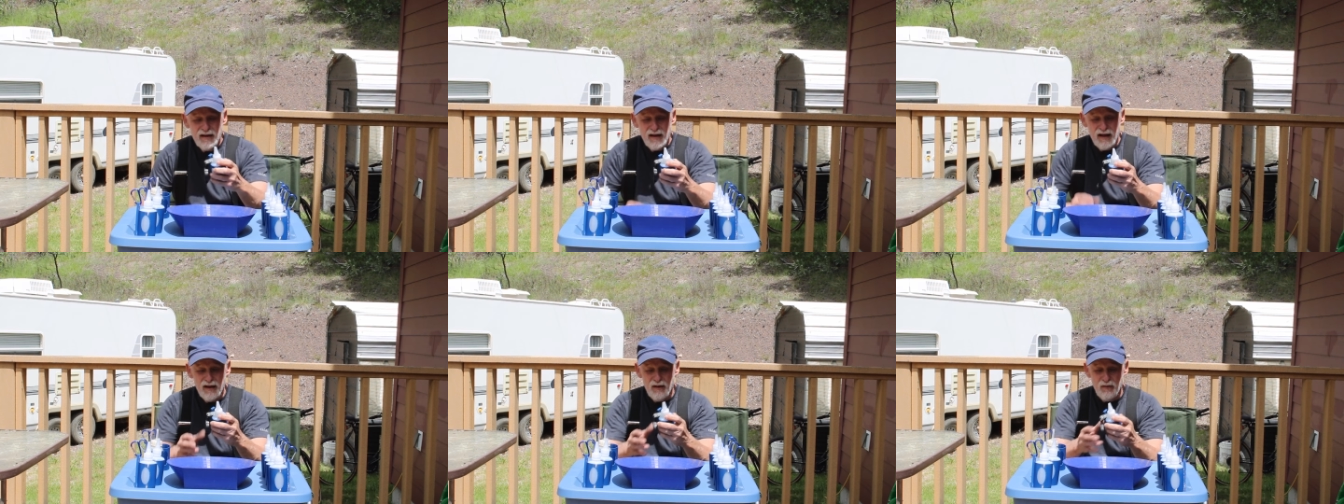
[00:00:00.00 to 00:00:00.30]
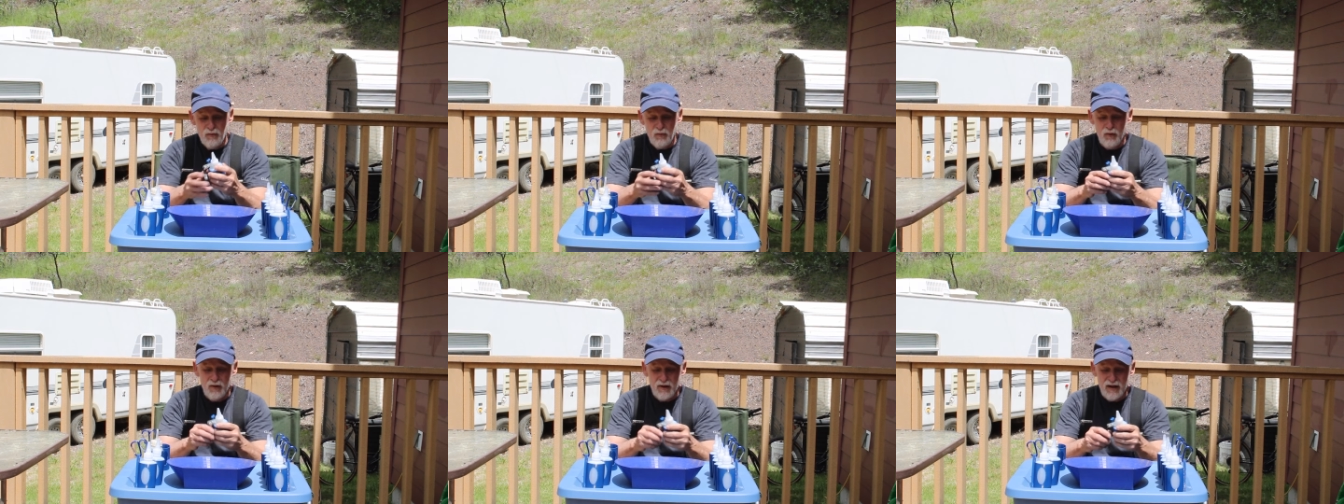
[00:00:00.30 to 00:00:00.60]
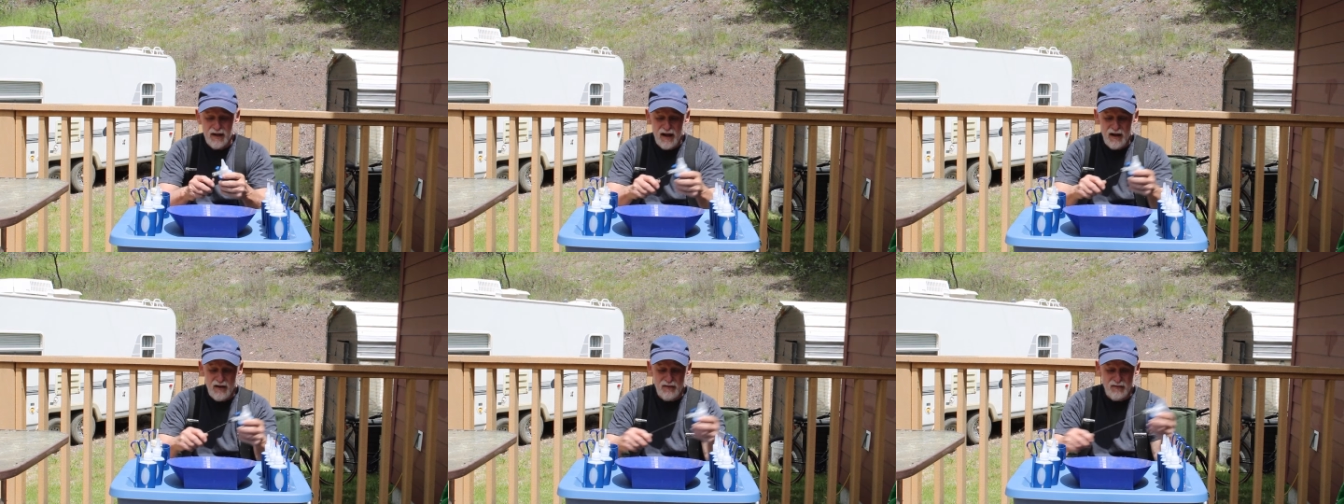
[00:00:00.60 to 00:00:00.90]
and we'll
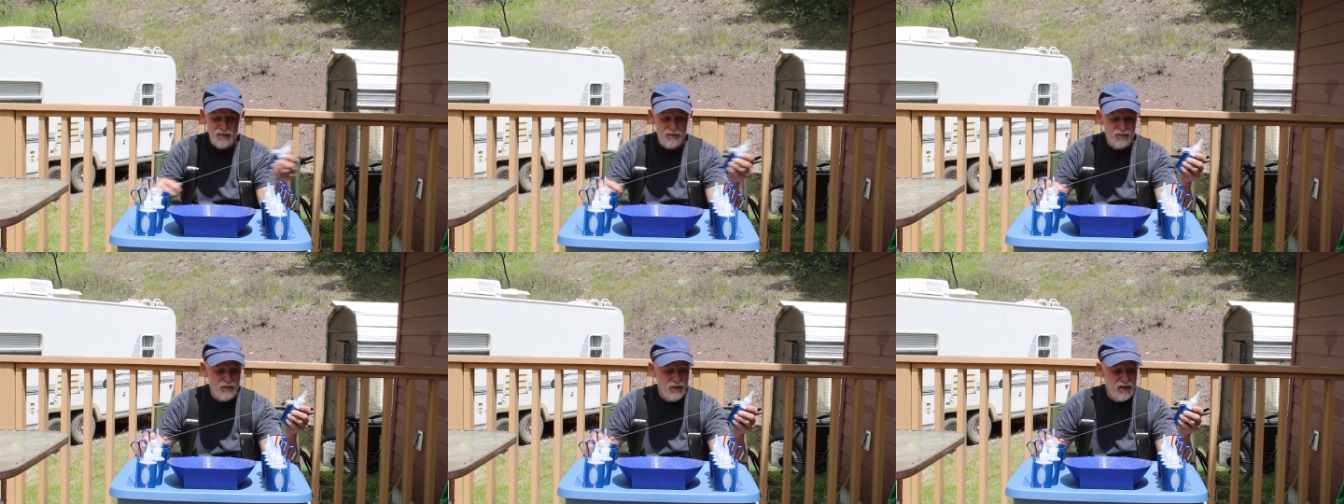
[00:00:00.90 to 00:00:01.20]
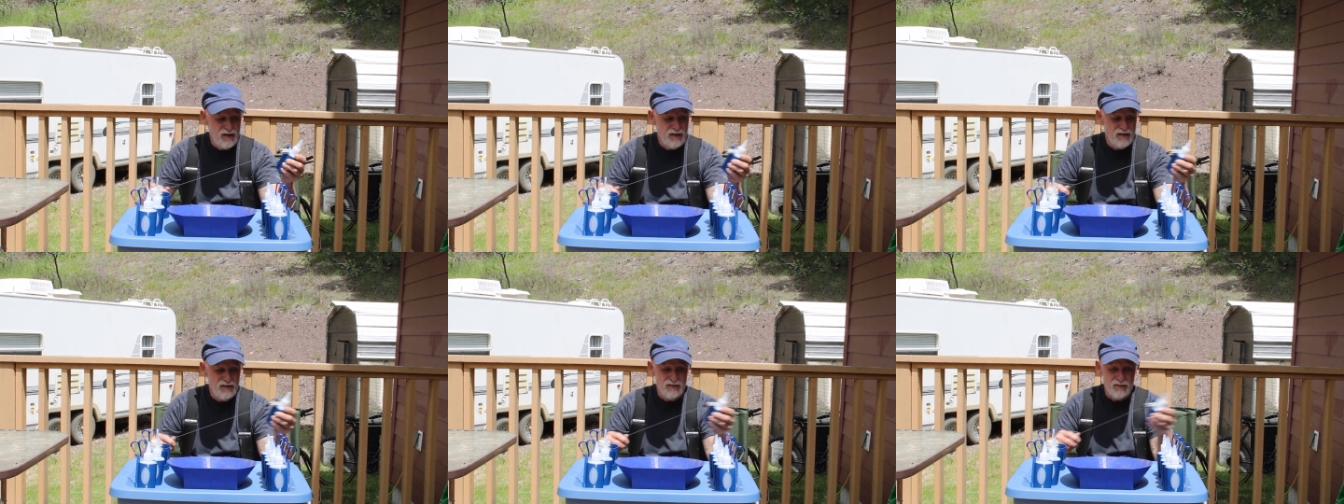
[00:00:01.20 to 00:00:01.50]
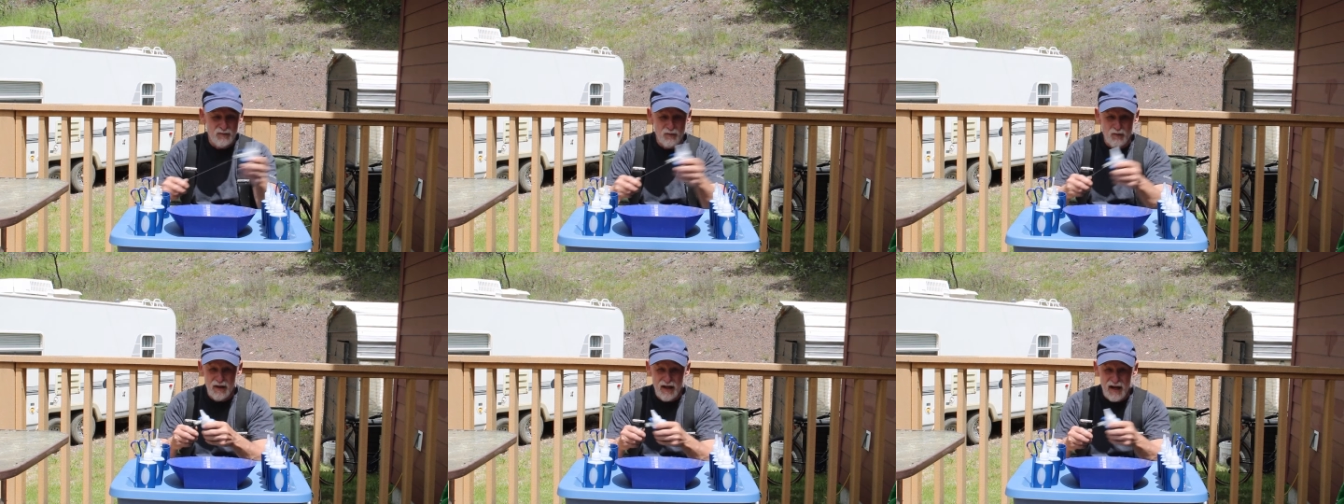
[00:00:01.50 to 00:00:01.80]
get out in the field
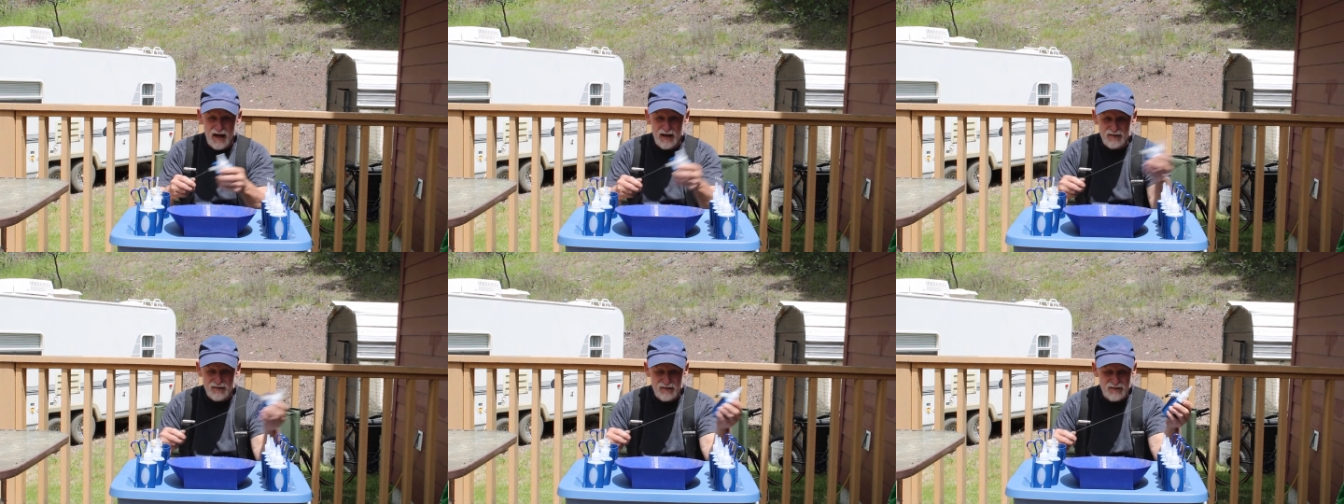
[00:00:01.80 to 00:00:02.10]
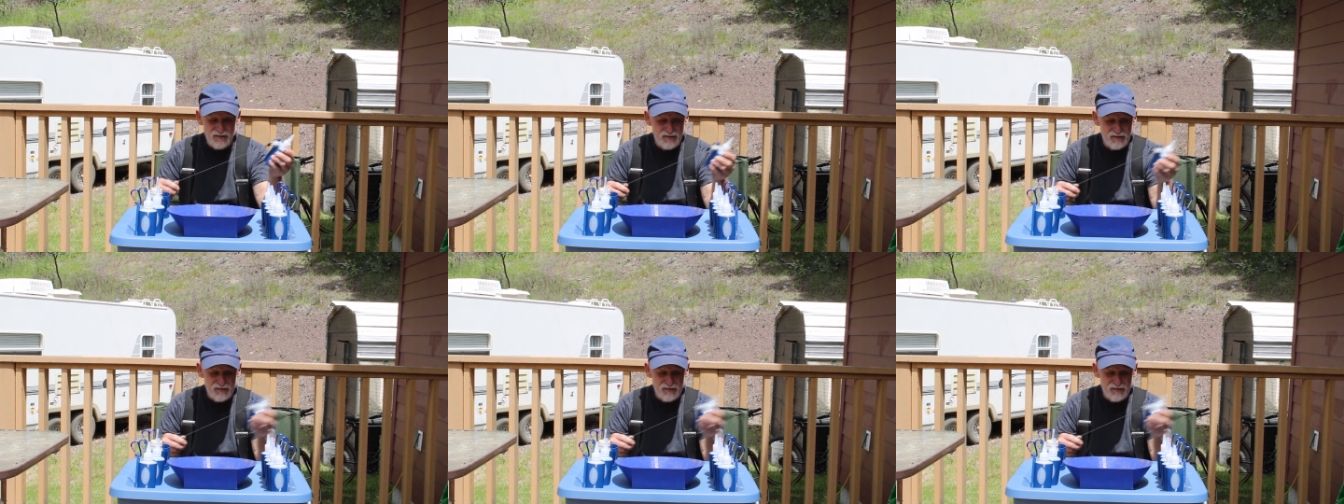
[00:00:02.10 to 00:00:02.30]
and we'll actually